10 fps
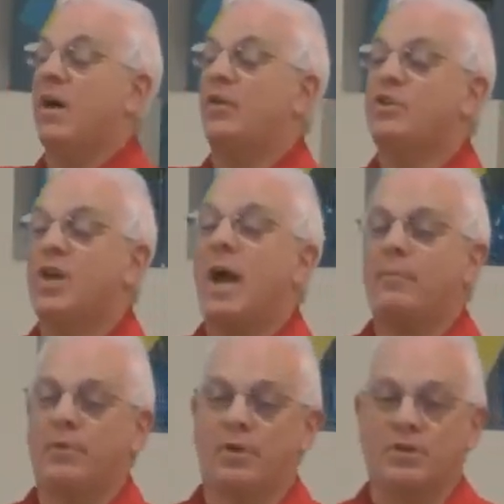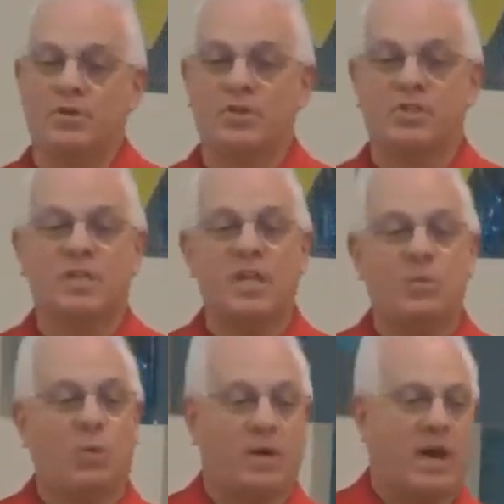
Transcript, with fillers: other chapters to see what